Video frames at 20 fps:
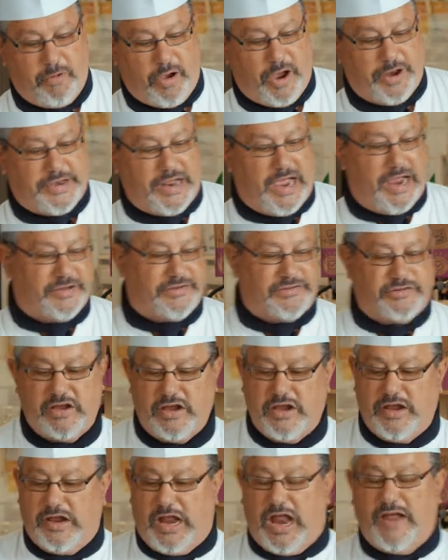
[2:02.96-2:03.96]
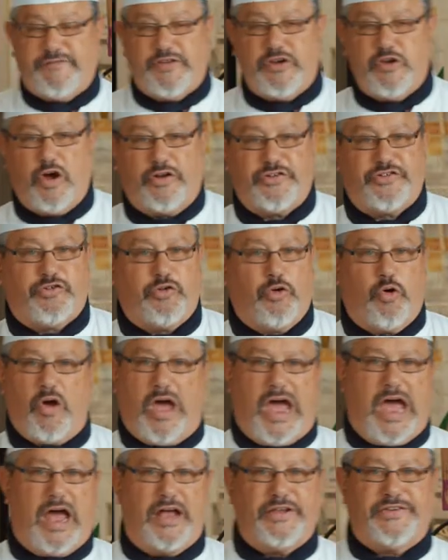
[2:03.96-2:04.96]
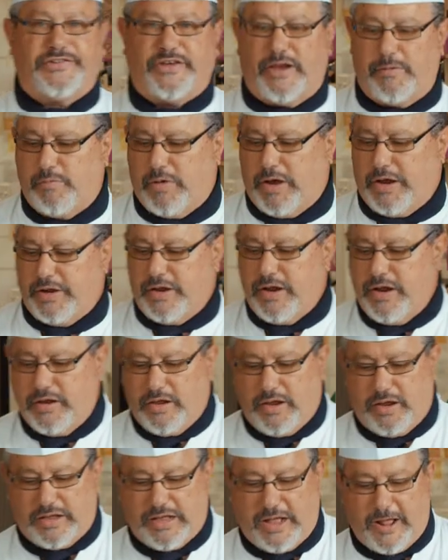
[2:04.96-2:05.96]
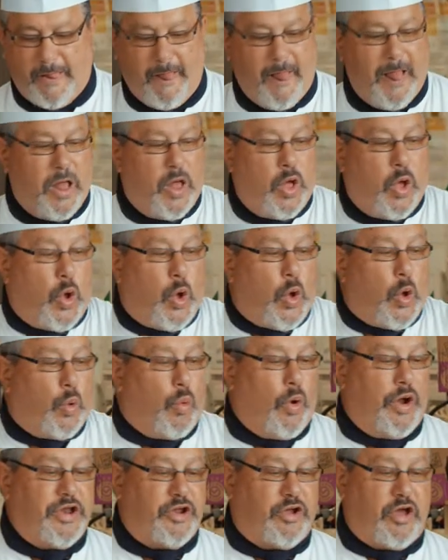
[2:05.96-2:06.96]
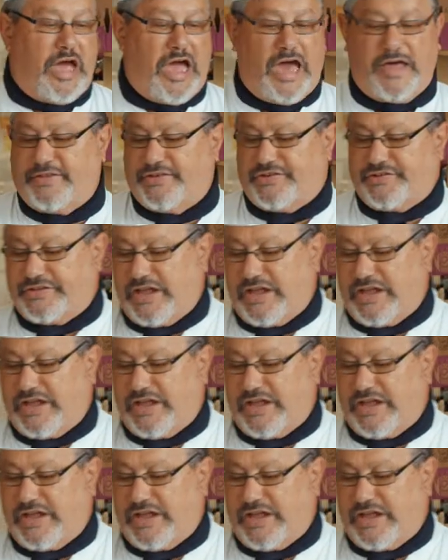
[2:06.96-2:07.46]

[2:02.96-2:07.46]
by dates. And if you're not sure, ask someone, okay? When you got other